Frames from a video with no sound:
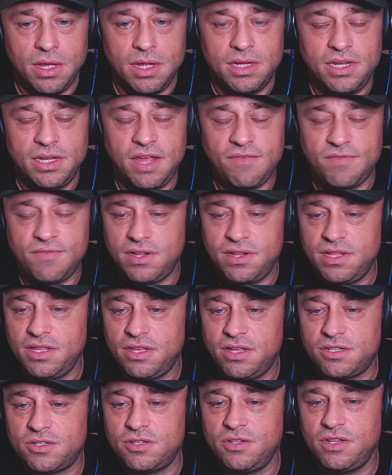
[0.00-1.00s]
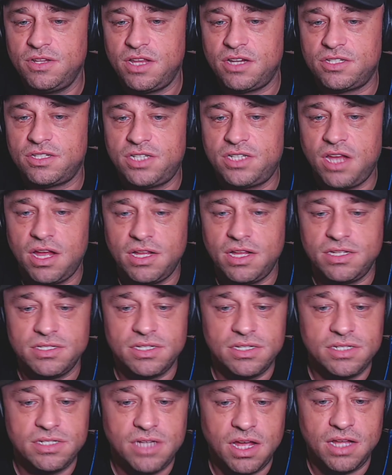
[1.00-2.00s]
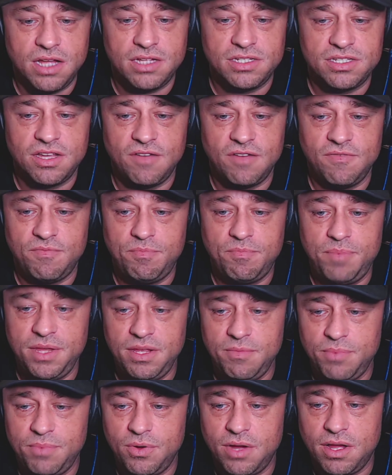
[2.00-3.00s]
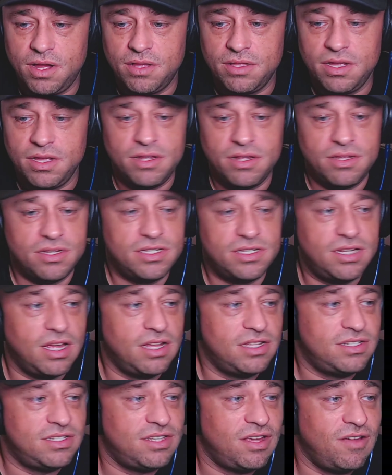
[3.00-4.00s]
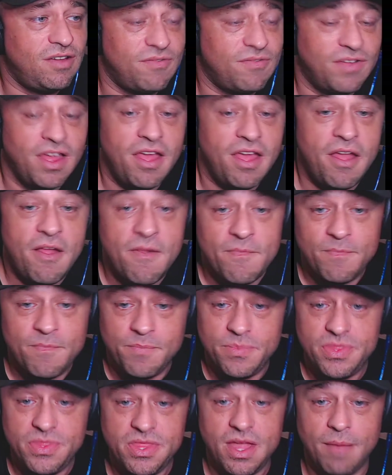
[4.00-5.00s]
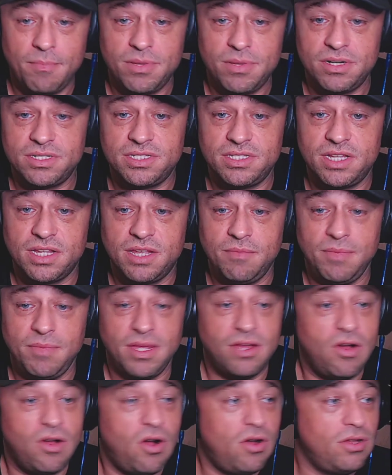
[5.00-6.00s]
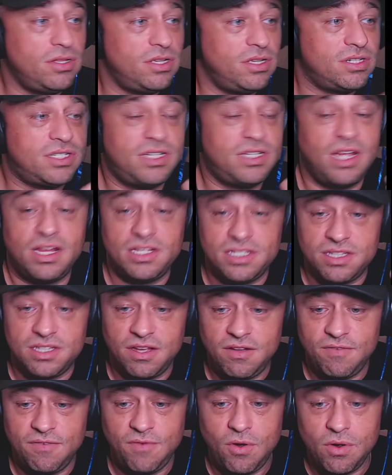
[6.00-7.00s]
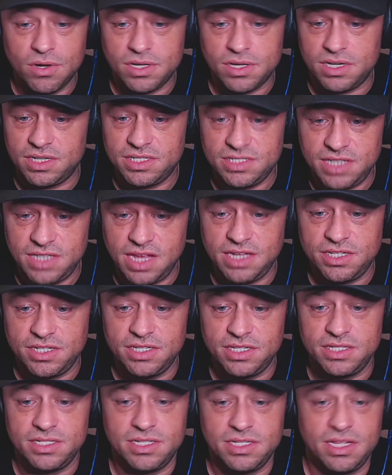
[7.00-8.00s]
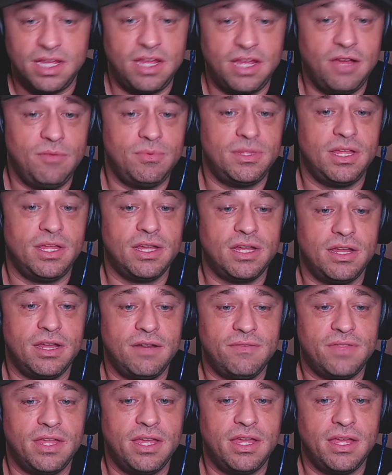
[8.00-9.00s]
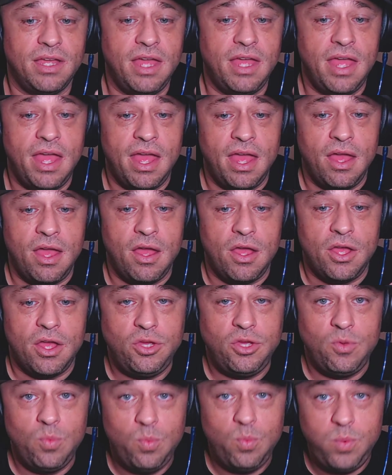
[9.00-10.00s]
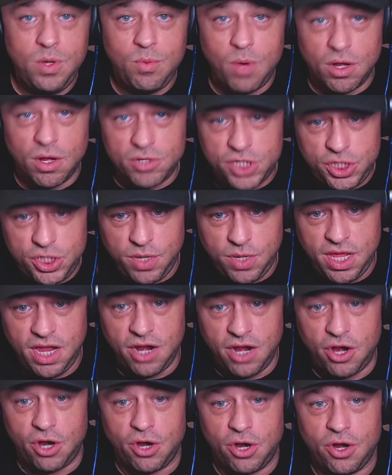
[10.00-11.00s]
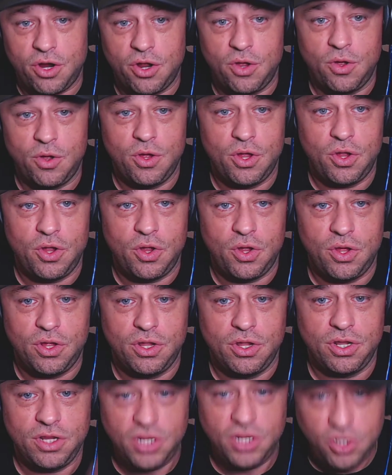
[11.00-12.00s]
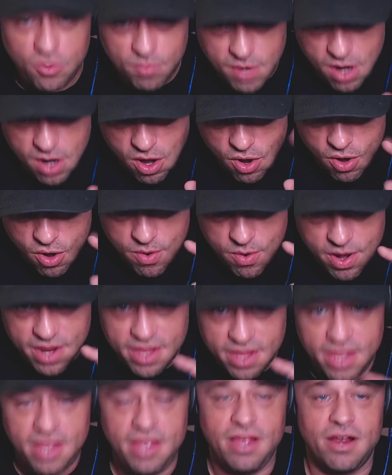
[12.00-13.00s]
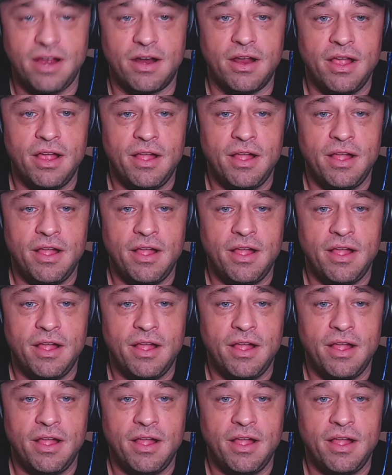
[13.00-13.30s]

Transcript: Definitely, there's tons and tons of people out there. There's tons of numbers that can be called. There's tons of organizations that help with that kind of thing. We want you here. You belong right here.